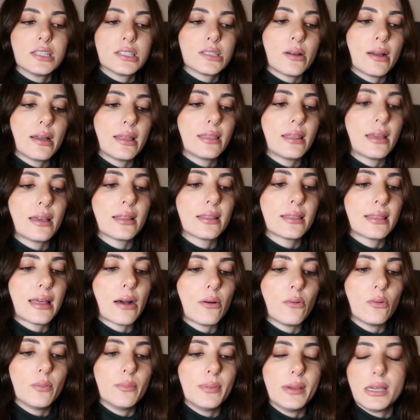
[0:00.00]
So I think
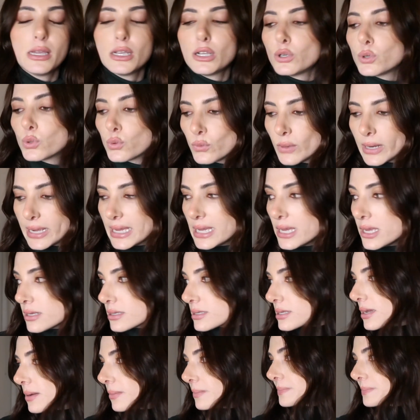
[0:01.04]
that will be great.